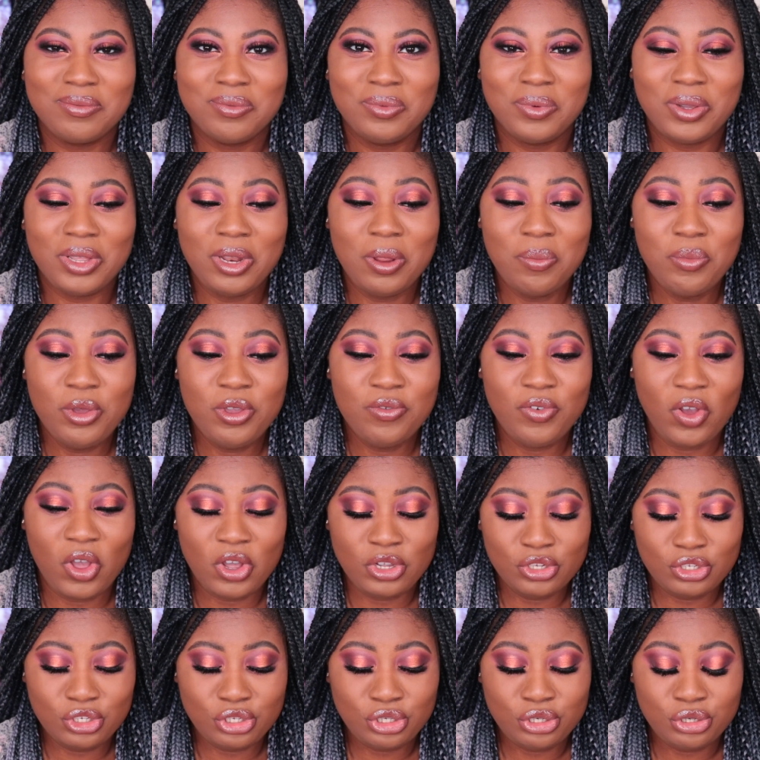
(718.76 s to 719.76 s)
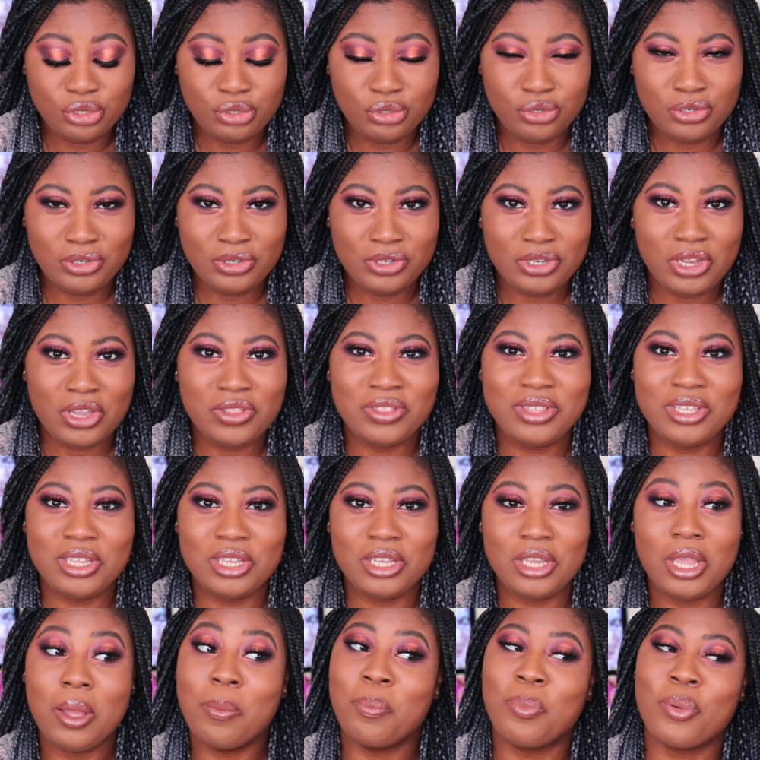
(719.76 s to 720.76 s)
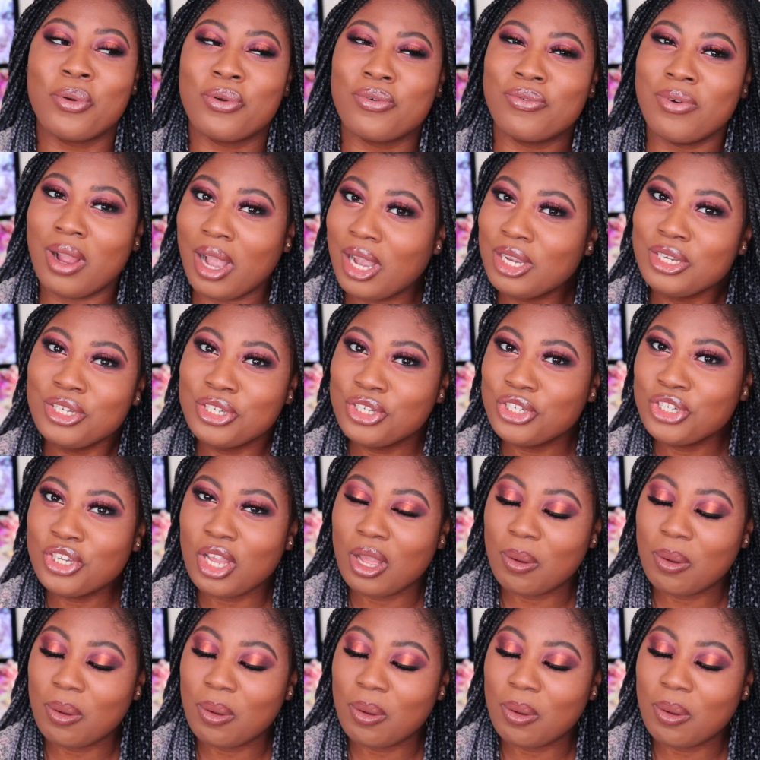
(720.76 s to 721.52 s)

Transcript: we're gonna move on to the brush